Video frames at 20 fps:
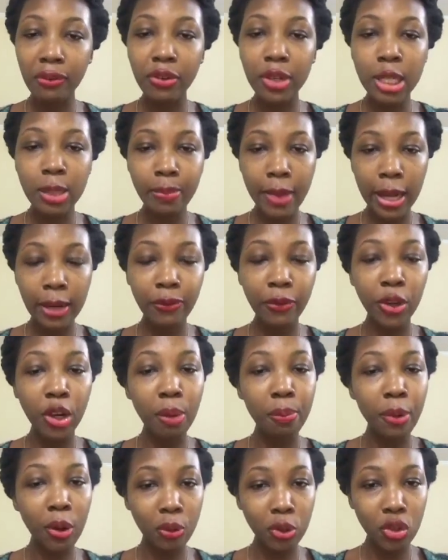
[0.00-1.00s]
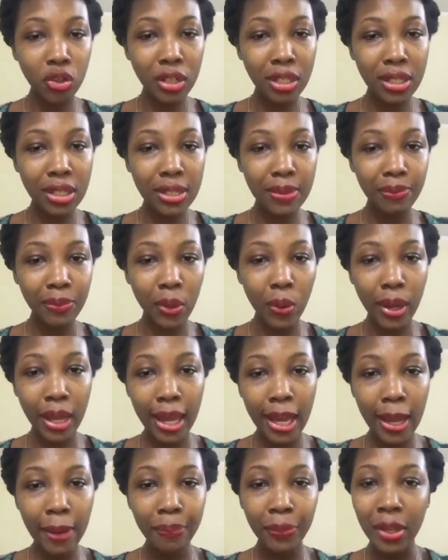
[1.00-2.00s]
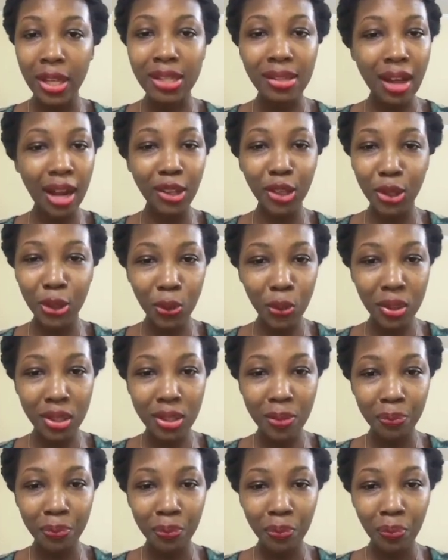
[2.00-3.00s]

respect for your boundaries. Okay? It's not cute.